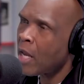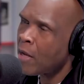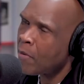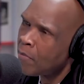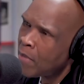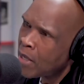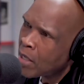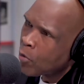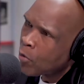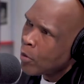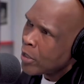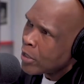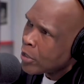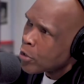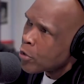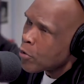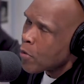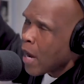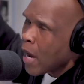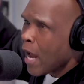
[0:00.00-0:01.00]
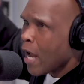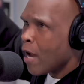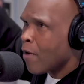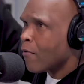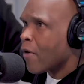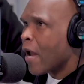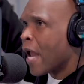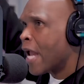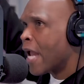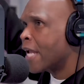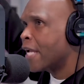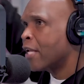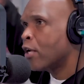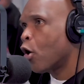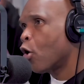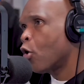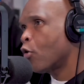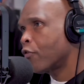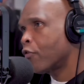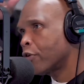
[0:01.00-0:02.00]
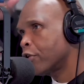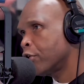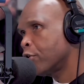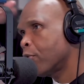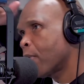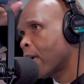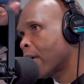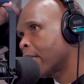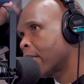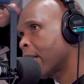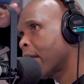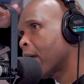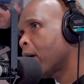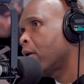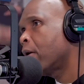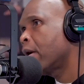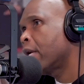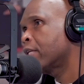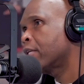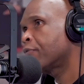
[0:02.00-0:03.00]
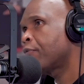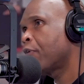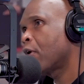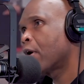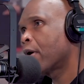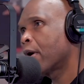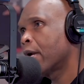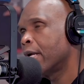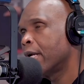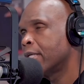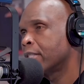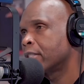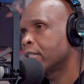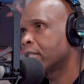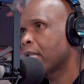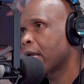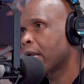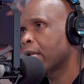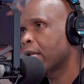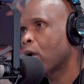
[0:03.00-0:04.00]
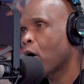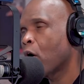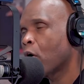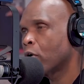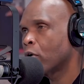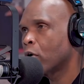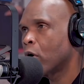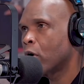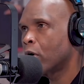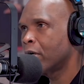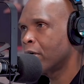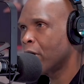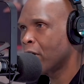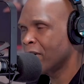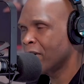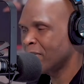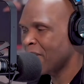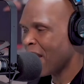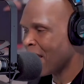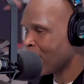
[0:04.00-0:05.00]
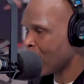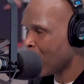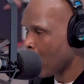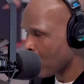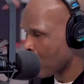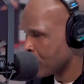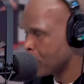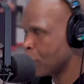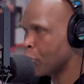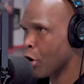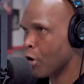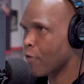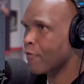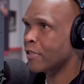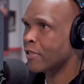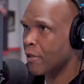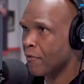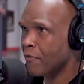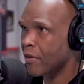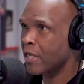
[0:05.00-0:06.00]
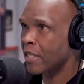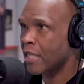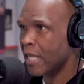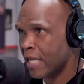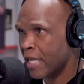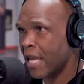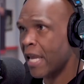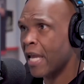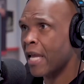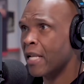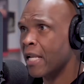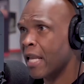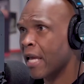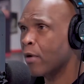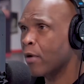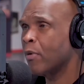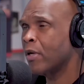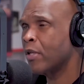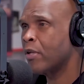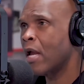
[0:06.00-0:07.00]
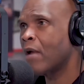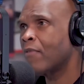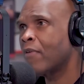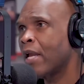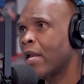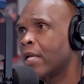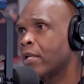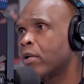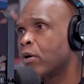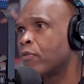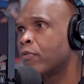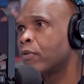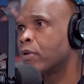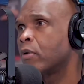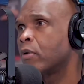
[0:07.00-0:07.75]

Hey, Meek, what do you have hanging over you right now? As far as, like, are you nervous of anything? Yeah, like, what do you have hanging over